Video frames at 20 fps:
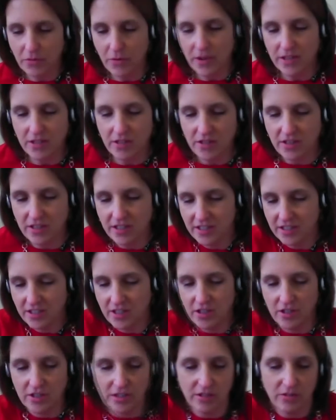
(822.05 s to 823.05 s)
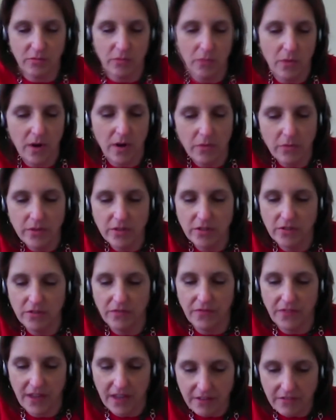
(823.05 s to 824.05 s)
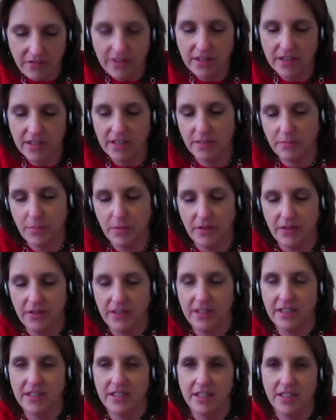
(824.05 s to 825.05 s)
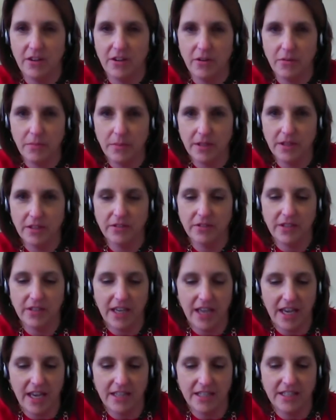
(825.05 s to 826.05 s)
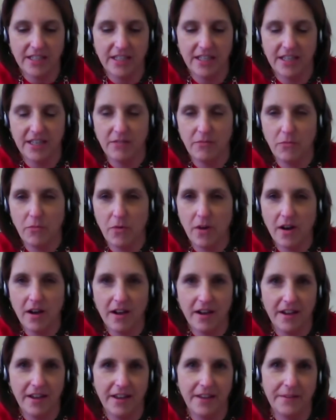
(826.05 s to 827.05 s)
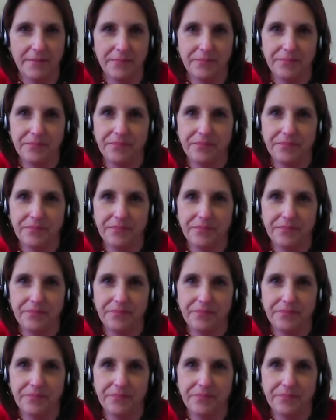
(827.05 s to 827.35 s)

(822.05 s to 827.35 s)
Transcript: question is just, what was your favorite experience in Open Learning 18 and why?